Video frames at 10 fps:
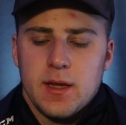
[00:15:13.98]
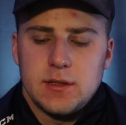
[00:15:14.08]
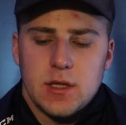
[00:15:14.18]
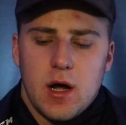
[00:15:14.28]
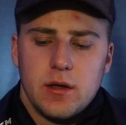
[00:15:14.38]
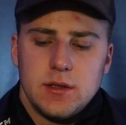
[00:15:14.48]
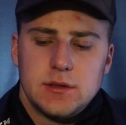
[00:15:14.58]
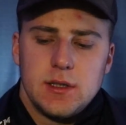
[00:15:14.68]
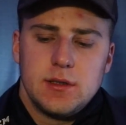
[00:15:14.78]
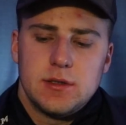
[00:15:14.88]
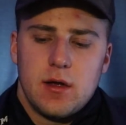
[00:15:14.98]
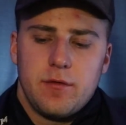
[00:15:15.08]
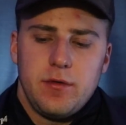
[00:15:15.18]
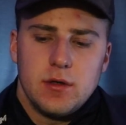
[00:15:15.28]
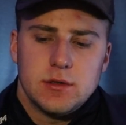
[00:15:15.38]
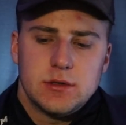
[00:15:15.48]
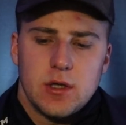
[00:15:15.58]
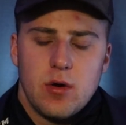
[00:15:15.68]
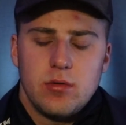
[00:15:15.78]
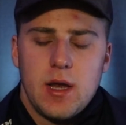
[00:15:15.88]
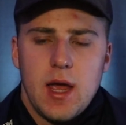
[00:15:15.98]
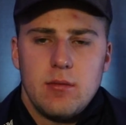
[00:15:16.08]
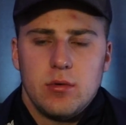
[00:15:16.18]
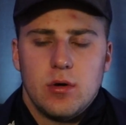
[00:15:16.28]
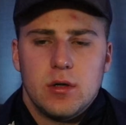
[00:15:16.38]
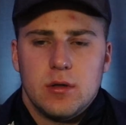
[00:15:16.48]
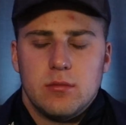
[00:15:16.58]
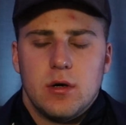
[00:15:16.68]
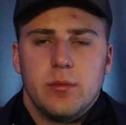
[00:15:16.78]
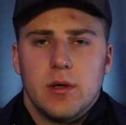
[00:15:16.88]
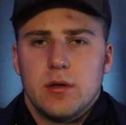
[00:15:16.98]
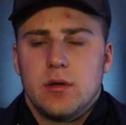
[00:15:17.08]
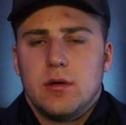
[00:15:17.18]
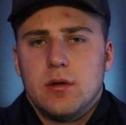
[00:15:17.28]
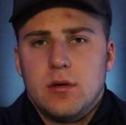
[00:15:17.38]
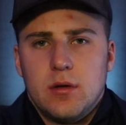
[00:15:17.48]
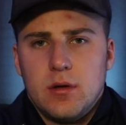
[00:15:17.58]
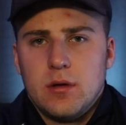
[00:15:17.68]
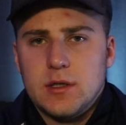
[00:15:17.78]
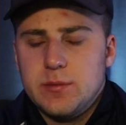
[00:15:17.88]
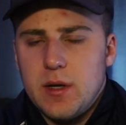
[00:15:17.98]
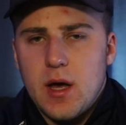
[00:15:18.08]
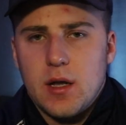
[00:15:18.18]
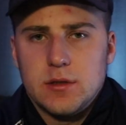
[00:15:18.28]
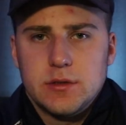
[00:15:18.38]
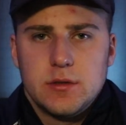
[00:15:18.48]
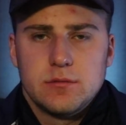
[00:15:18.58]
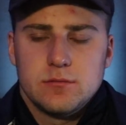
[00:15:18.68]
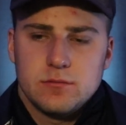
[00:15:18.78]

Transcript: It's all these things that I feel so damn good at the moment. Let's be honest.